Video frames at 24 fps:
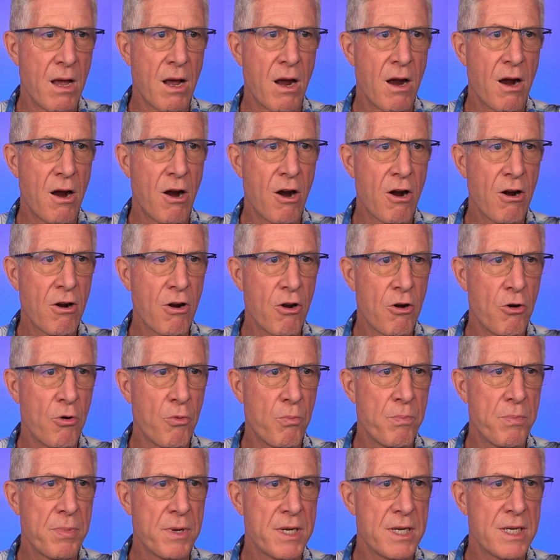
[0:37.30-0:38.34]
Our
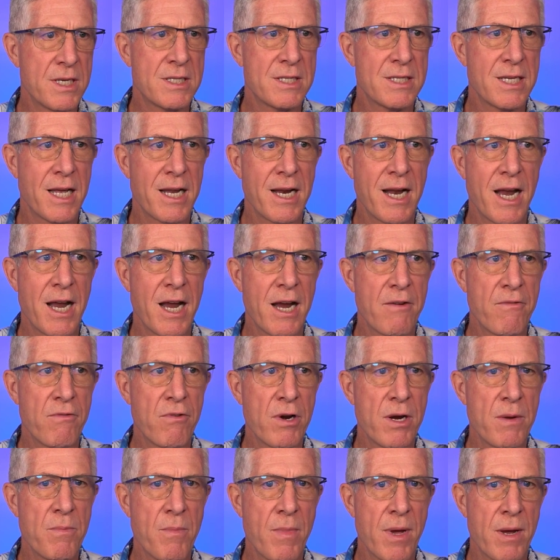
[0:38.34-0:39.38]
hope is that every
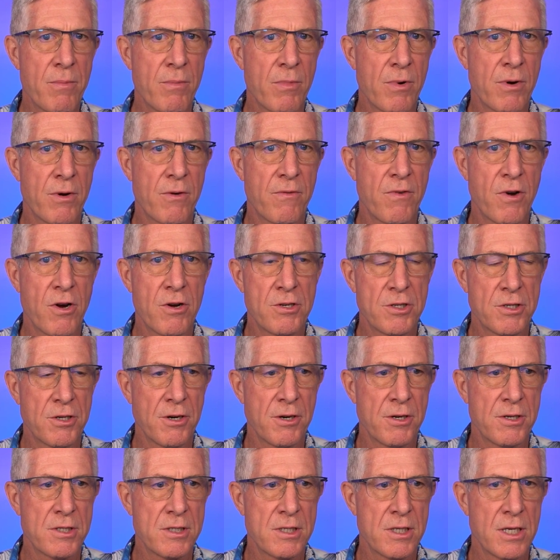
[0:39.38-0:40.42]
member of our
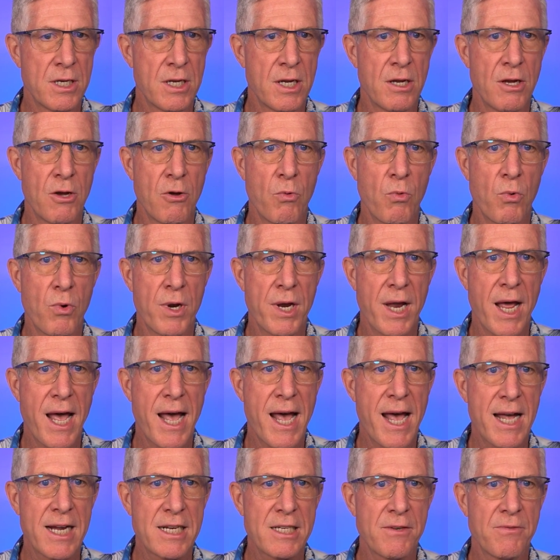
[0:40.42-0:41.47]
church would
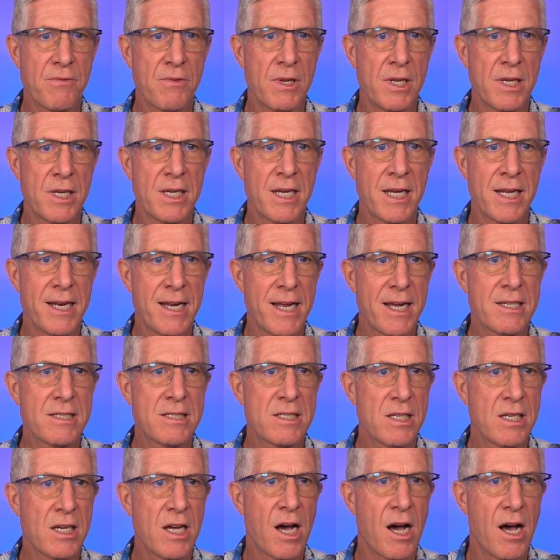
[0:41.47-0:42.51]
actively connect to
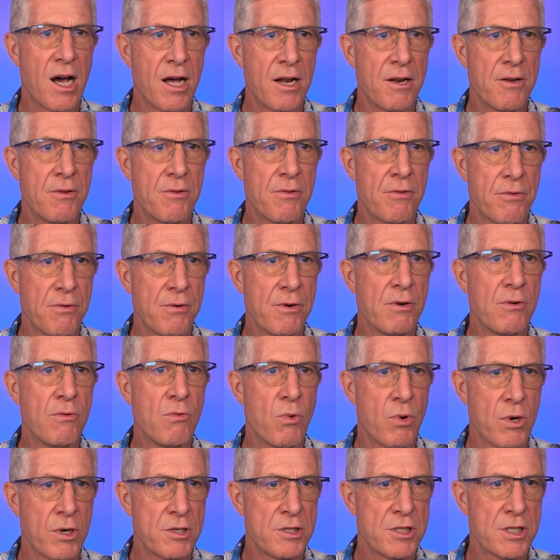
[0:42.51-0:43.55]
God through
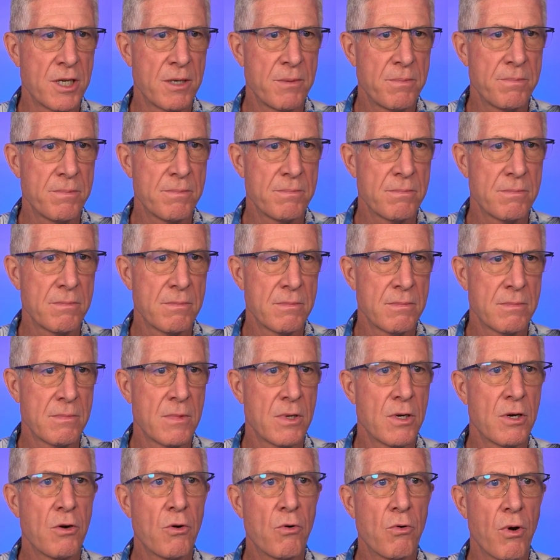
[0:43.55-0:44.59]
worship,
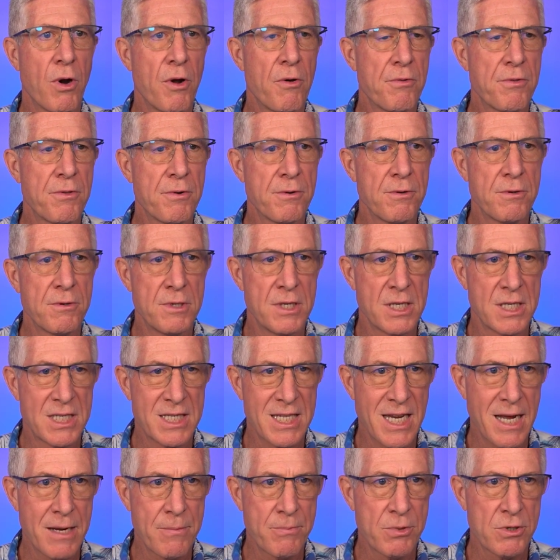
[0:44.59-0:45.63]
grow through
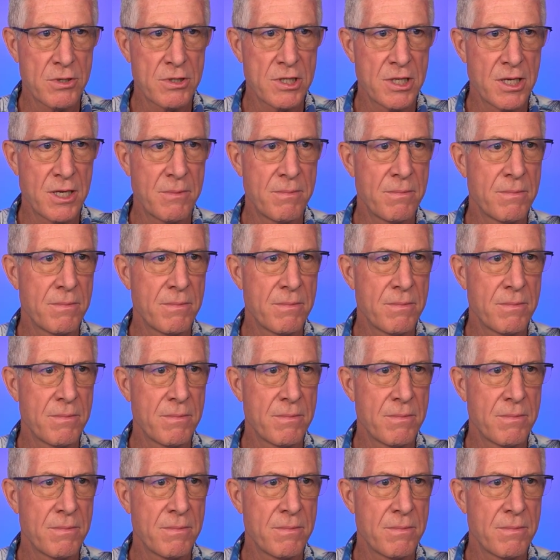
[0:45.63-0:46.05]
discipleship,